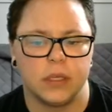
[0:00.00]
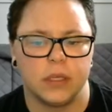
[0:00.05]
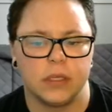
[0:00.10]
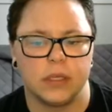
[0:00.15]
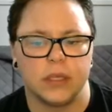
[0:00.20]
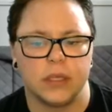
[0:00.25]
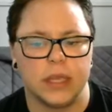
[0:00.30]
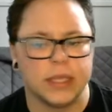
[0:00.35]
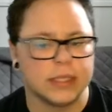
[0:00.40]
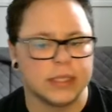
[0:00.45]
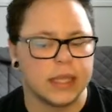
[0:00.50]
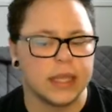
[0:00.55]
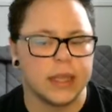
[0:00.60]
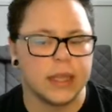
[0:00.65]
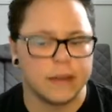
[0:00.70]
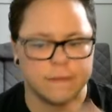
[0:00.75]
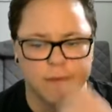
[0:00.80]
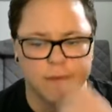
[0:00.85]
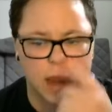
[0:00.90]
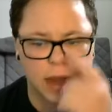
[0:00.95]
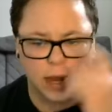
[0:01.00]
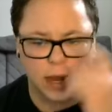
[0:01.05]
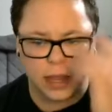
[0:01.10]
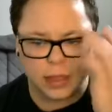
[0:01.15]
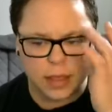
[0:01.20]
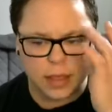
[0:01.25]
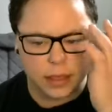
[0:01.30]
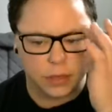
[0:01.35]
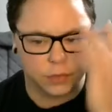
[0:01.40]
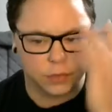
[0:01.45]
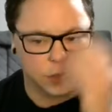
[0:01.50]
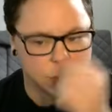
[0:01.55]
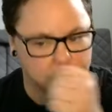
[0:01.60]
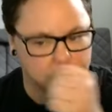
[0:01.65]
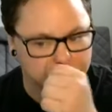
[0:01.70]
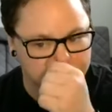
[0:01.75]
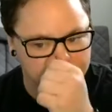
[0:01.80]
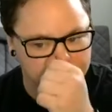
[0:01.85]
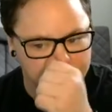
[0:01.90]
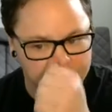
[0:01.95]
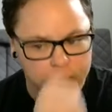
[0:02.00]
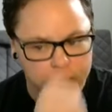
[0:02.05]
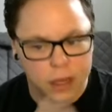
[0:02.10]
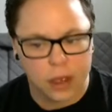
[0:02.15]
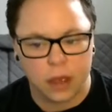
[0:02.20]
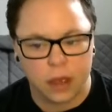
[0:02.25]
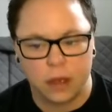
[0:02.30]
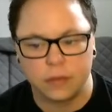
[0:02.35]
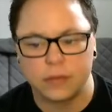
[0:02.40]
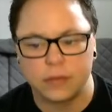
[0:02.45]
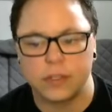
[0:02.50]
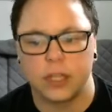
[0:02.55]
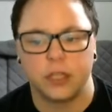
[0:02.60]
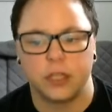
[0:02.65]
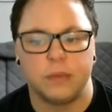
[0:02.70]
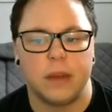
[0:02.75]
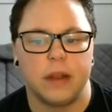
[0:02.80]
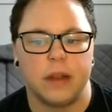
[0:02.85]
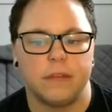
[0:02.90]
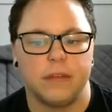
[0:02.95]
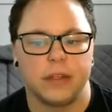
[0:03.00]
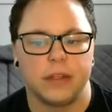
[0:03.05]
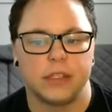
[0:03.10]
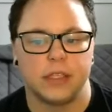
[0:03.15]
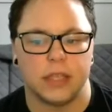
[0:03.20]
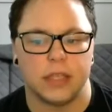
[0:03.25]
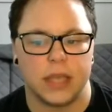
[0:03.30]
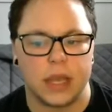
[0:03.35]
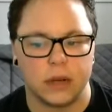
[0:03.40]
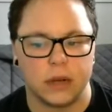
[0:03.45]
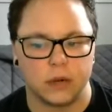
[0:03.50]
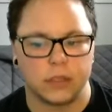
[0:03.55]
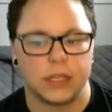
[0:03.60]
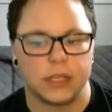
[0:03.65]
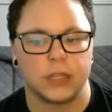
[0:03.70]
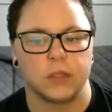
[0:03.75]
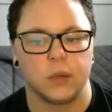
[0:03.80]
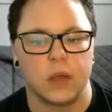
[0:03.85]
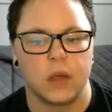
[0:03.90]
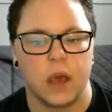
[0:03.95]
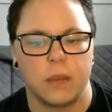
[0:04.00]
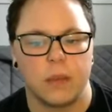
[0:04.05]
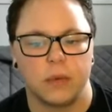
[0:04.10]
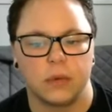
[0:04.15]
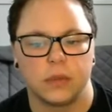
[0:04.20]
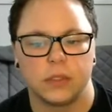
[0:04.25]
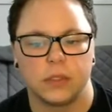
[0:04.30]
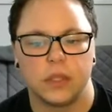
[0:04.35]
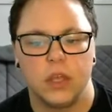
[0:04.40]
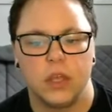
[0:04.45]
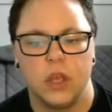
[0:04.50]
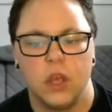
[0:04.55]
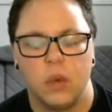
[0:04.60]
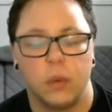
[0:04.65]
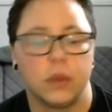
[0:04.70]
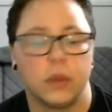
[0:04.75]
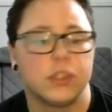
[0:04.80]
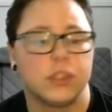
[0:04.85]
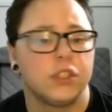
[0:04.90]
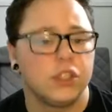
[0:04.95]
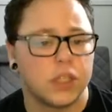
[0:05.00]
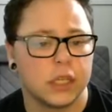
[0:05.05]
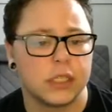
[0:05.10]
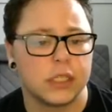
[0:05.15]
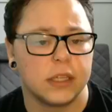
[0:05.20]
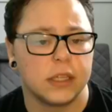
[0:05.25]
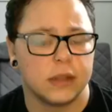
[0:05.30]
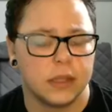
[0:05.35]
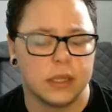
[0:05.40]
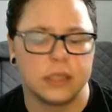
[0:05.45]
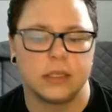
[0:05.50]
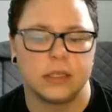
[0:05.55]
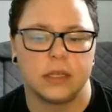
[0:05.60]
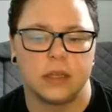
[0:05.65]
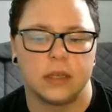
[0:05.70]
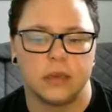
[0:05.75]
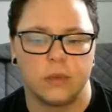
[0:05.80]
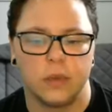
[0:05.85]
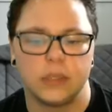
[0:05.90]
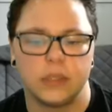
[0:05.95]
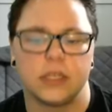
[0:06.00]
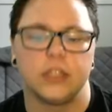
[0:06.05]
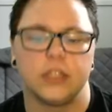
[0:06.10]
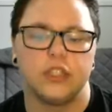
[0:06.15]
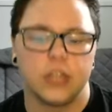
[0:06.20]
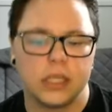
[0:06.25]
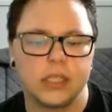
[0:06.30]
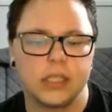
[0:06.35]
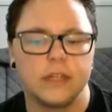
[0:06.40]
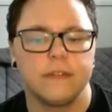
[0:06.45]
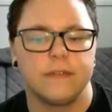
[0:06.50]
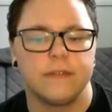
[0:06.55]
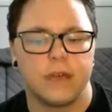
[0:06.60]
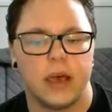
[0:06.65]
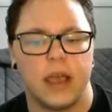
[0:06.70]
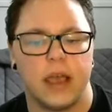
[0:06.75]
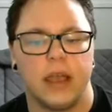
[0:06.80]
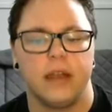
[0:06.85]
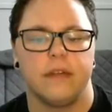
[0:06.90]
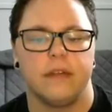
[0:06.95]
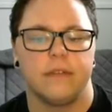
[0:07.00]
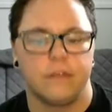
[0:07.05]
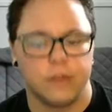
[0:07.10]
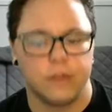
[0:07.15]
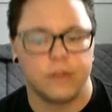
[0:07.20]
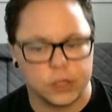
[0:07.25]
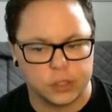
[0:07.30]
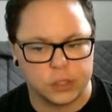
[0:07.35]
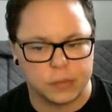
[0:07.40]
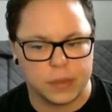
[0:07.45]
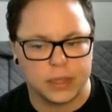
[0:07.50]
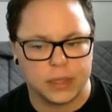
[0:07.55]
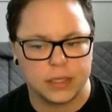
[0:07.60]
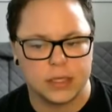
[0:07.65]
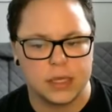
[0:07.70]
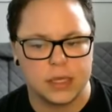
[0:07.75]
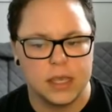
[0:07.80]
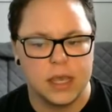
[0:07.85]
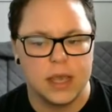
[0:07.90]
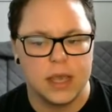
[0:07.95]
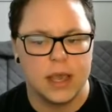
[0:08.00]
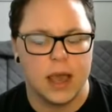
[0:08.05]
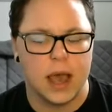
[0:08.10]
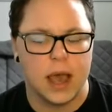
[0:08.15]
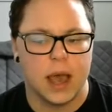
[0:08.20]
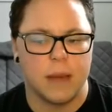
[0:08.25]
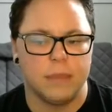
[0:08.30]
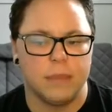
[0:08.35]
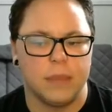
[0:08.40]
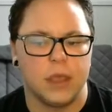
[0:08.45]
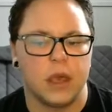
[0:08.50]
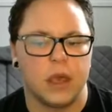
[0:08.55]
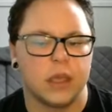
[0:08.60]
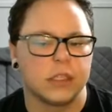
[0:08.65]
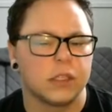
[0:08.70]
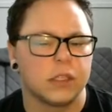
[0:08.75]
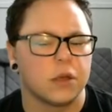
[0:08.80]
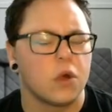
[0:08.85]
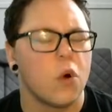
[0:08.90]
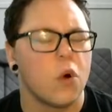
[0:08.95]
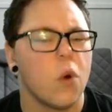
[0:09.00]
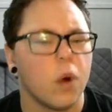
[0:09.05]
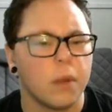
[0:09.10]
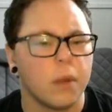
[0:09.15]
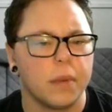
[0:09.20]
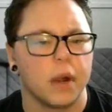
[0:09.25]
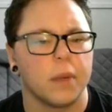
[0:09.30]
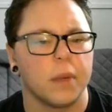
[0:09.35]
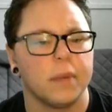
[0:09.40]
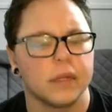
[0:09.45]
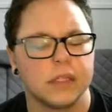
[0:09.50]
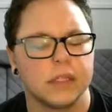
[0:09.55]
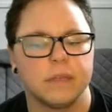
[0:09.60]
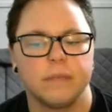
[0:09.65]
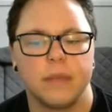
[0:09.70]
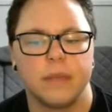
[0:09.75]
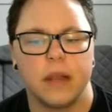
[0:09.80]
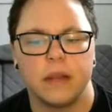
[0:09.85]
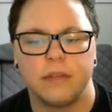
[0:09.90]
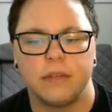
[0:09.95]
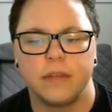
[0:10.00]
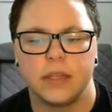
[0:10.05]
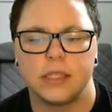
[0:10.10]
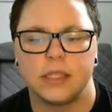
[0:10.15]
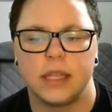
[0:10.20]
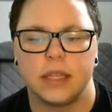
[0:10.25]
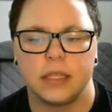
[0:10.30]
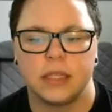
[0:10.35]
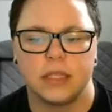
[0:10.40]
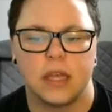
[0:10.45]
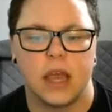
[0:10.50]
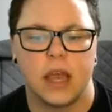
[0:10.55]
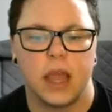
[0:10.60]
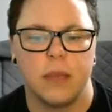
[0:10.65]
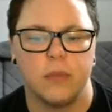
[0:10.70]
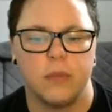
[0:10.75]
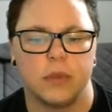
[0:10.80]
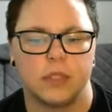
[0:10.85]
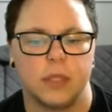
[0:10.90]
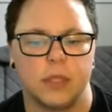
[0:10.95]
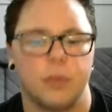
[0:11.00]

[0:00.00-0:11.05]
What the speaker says: They said that finding that the restriction of such benefits to heterosexual couples was a justified infringement because the core purpose of benefits at the time was to